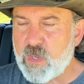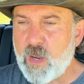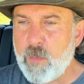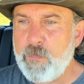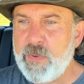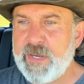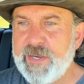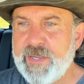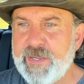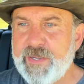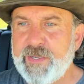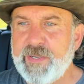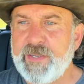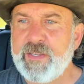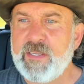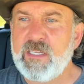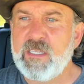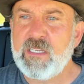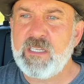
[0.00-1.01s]
going to
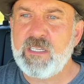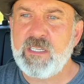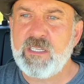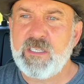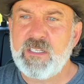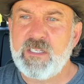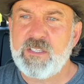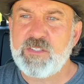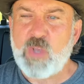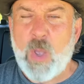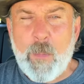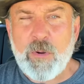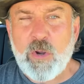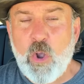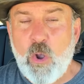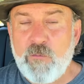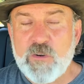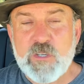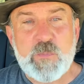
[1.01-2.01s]

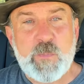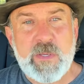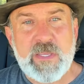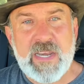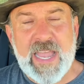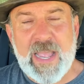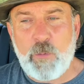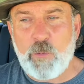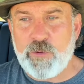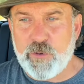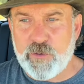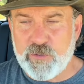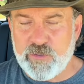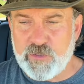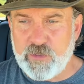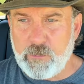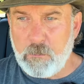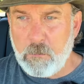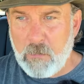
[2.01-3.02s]
go over and spend the night with her
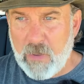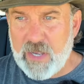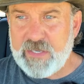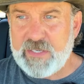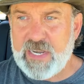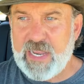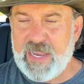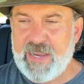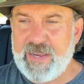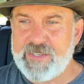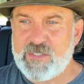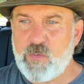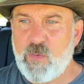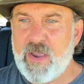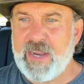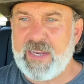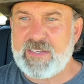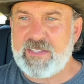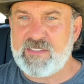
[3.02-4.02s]
Monday so
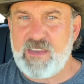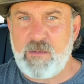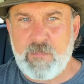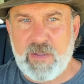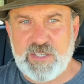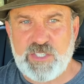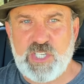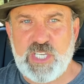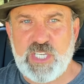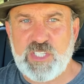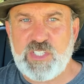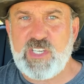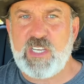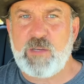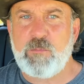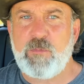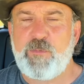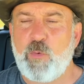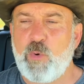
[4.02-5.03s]
I get to see my Jin
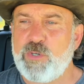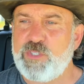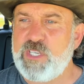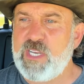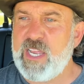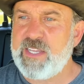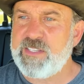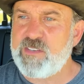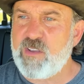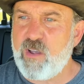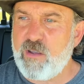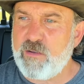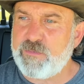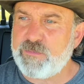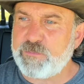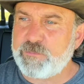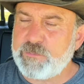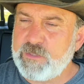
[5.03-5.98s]
Jin before she heads off.